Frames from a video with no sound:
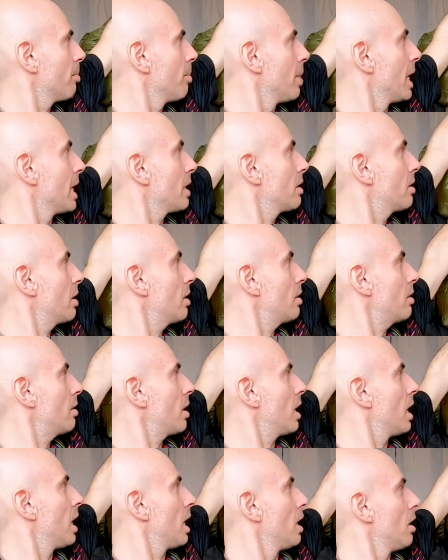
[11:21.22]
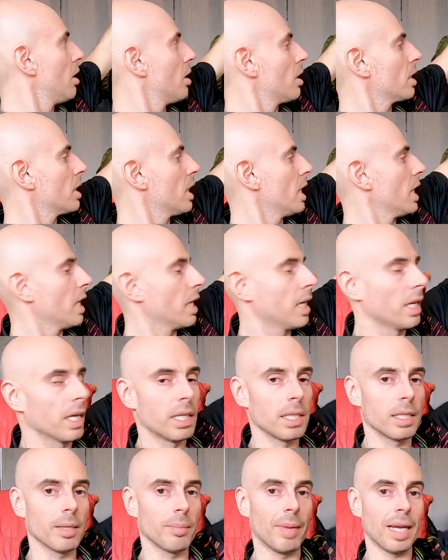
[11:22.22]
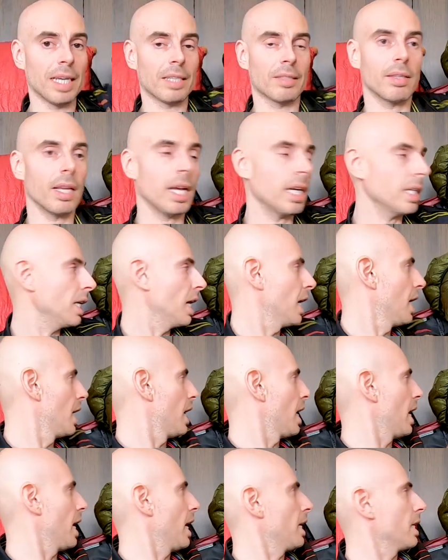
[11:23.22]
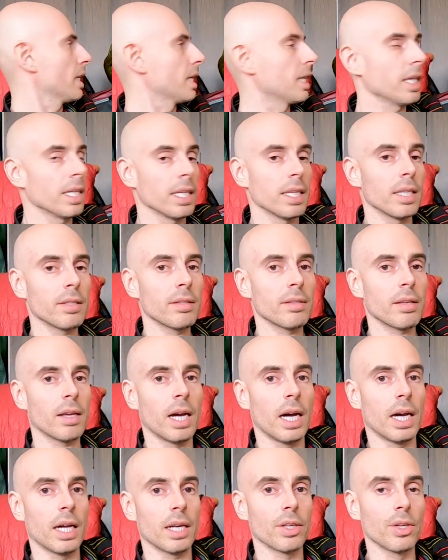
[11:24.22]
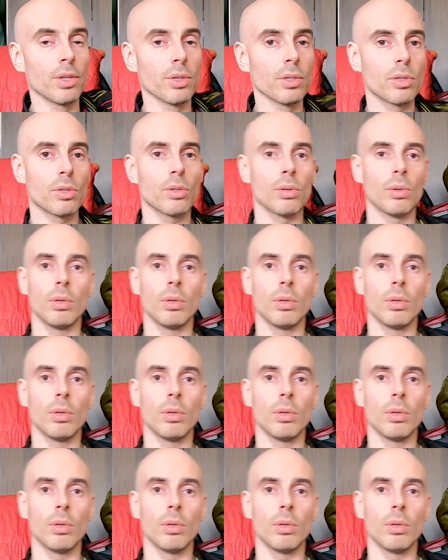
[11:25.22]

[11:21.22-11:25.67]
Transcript: places along the backside. And these are used